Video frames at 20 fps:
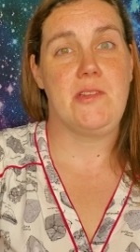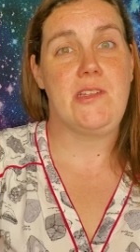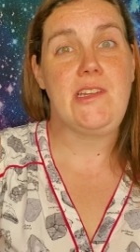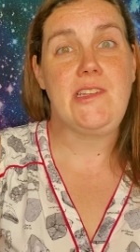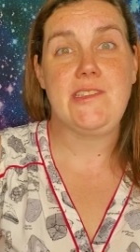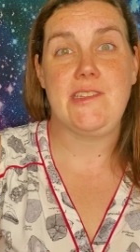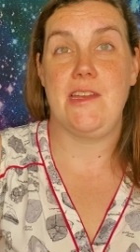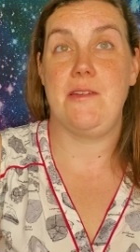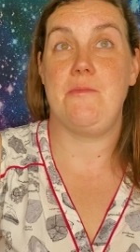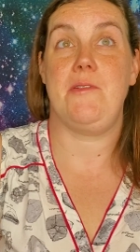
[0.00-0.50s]

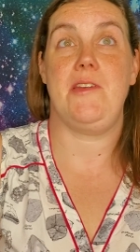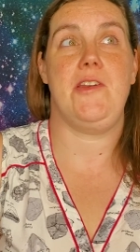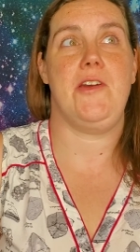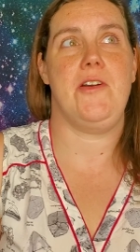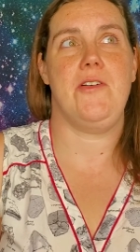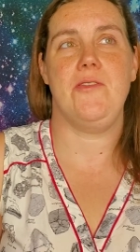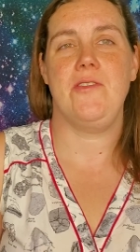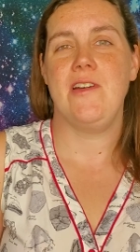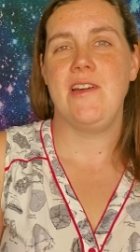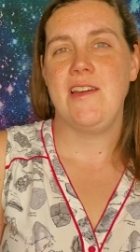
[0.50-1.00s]
please let me
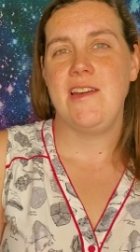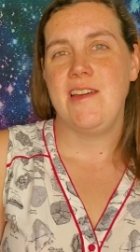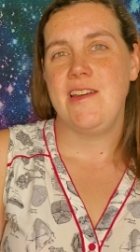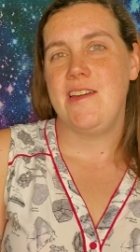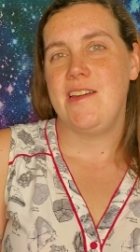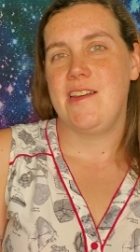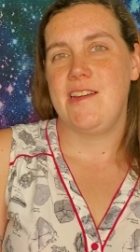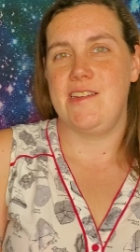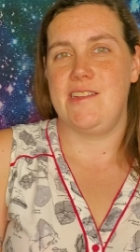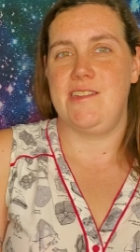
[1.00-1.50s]
know
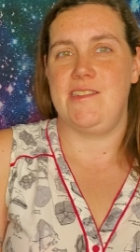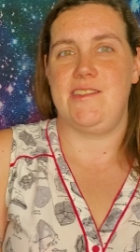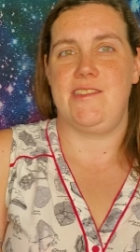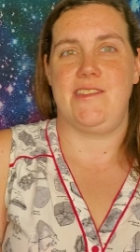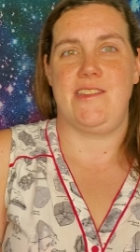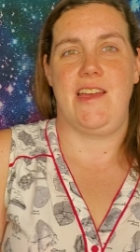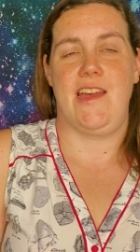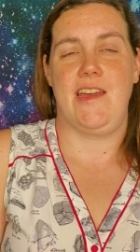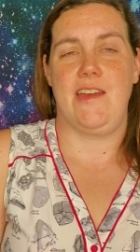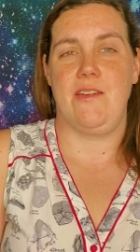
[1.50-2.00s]
because
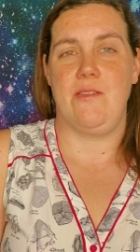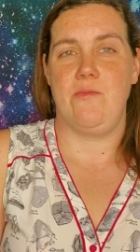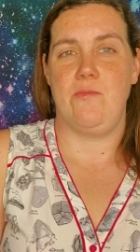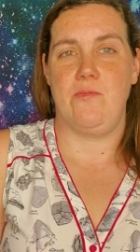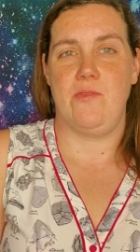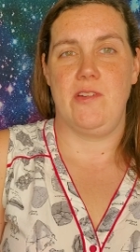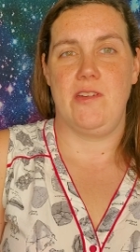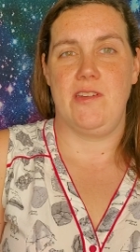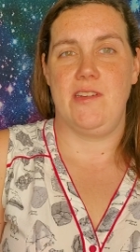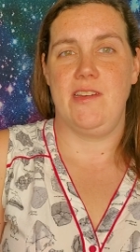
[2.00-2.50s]
I
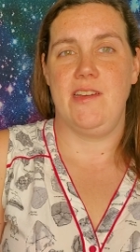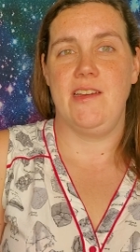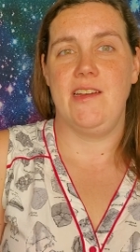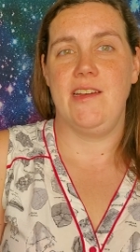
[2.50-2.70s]
would